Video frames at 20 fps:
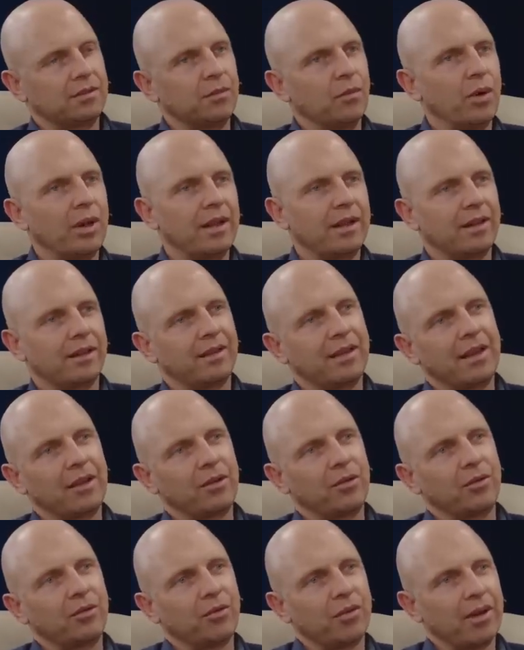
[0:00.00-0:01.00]
why they
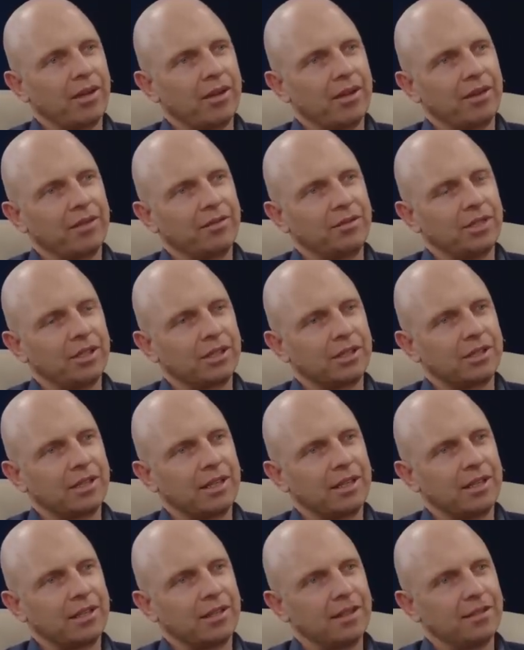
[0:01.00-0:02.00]
could rather have just
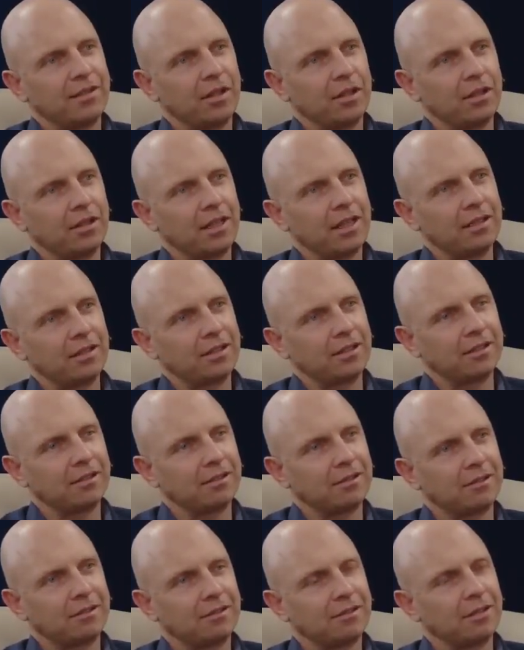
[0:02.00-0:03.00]
taken the Vulgate
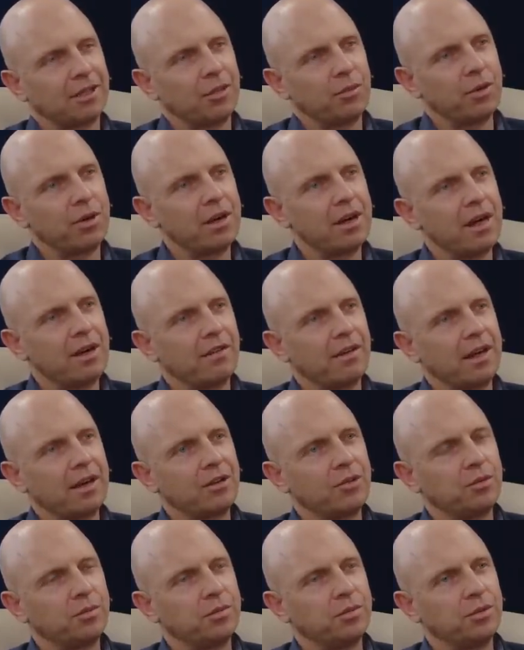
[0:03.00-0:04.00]
and they yes. wouldn't have
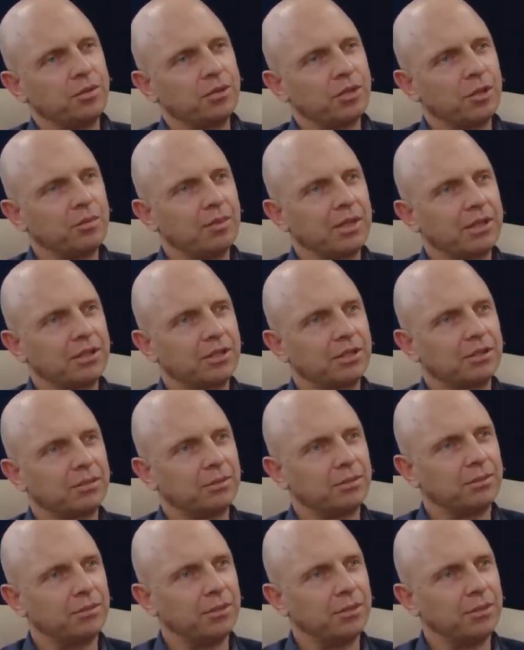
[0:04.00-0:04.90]
had to do so much work.